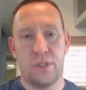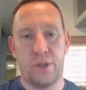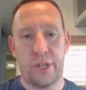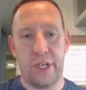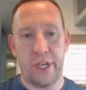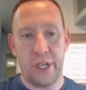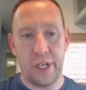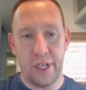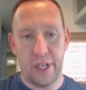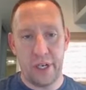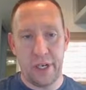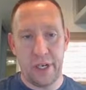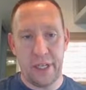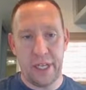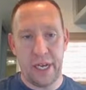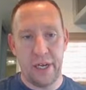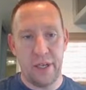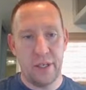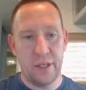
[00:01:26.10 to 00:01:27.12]
So you're going to click on
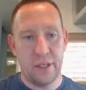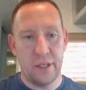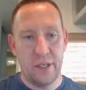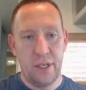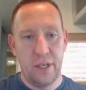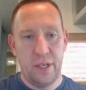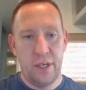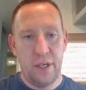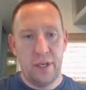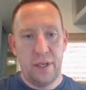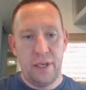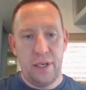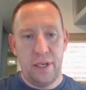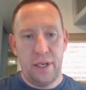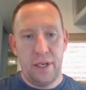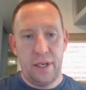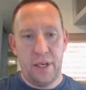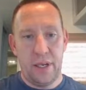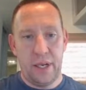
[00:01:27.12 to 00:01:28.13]
that.
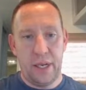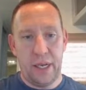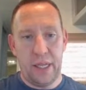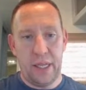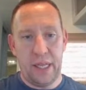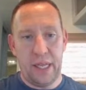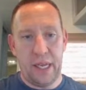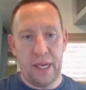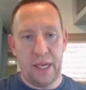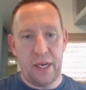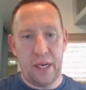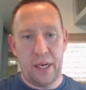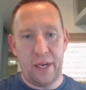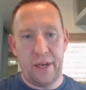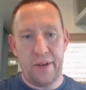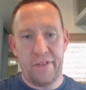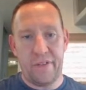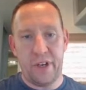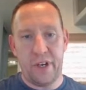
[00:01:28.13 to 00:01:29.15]
And then
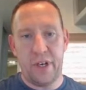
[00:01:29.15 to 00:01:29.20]
I've